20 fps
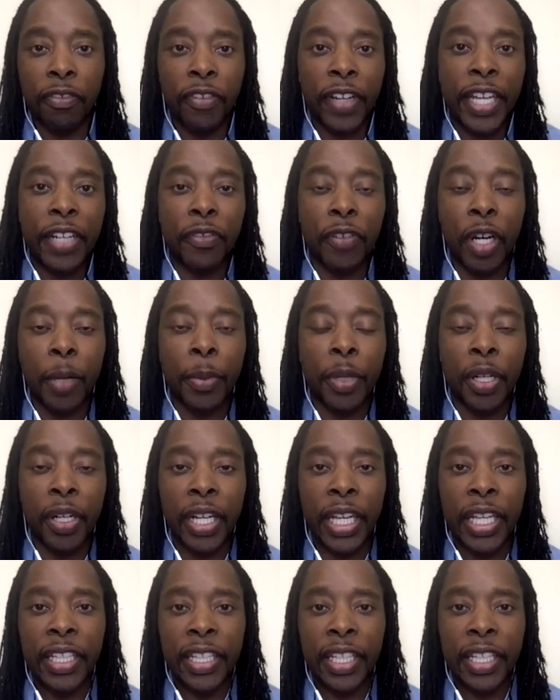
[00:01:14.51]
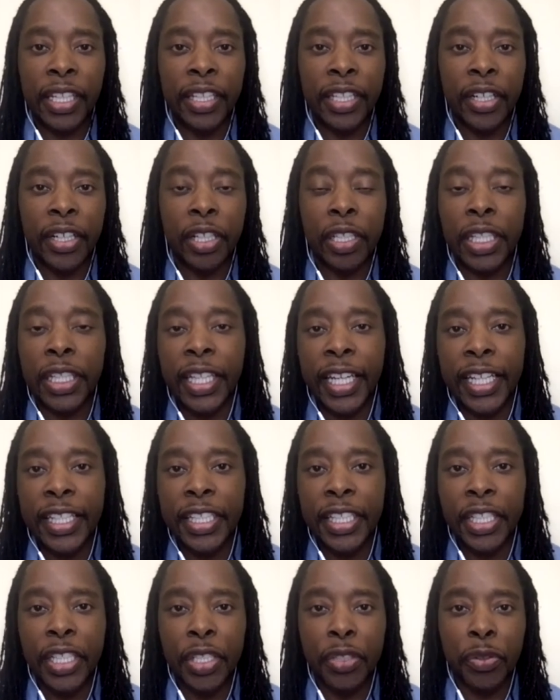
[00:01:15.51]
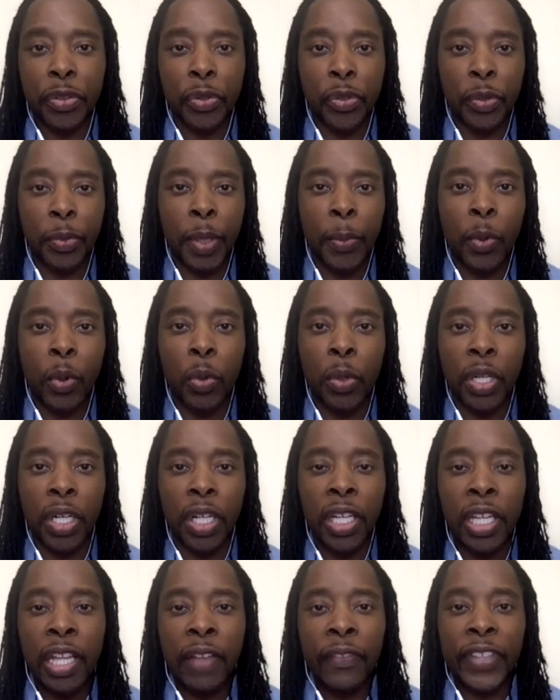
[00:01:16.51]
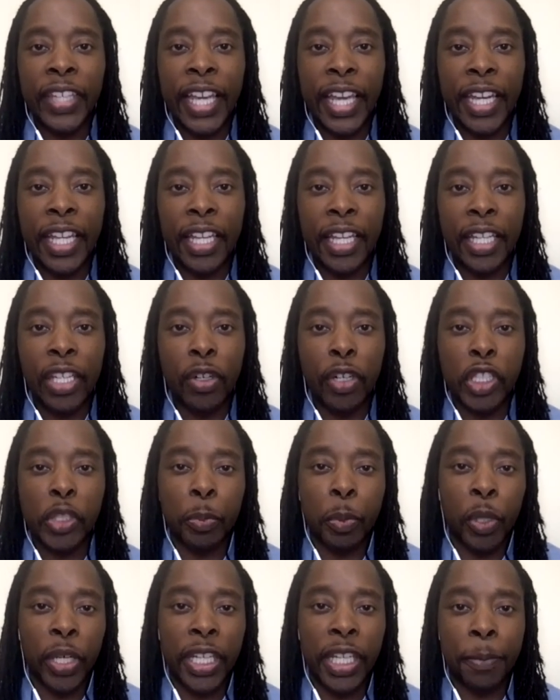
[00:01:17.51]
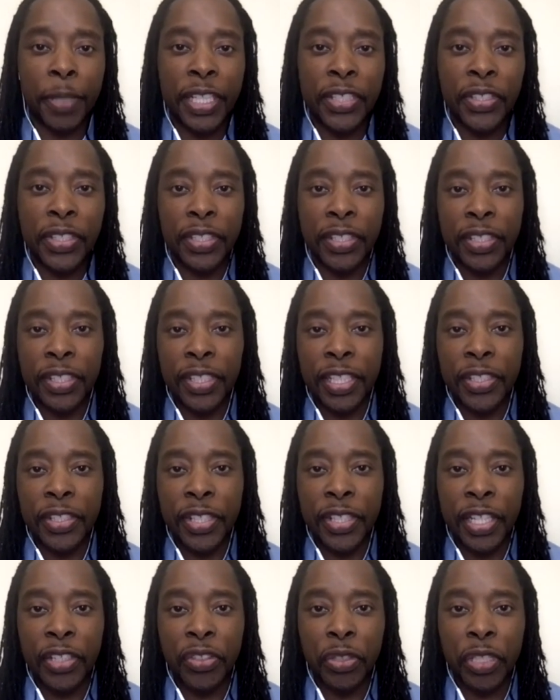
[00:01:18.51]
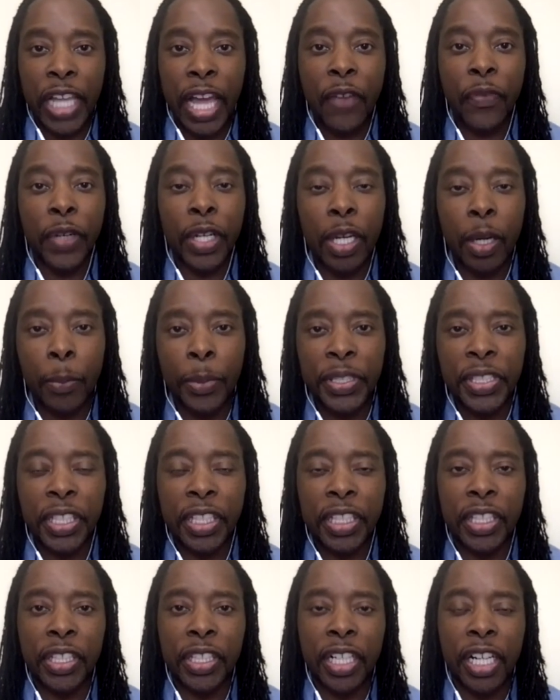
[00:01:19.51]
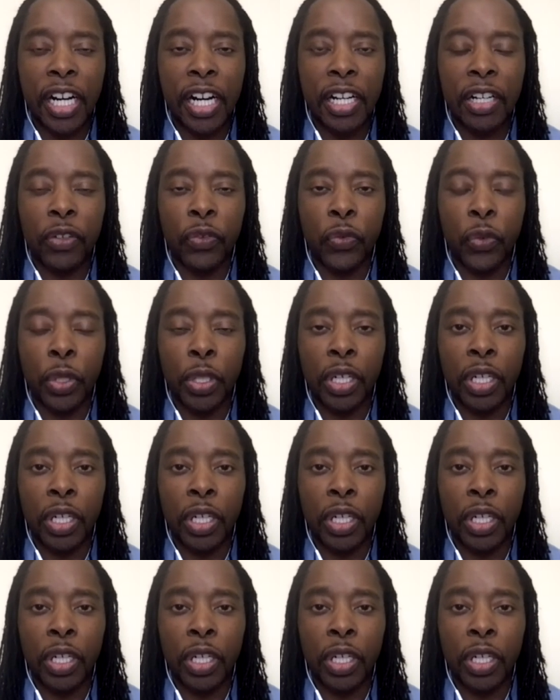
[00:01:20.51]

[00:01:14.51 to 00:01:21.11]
red rubber and in the early 1900s, where people were getting, you know, exploiting places in Central Africa, particularly the Congo,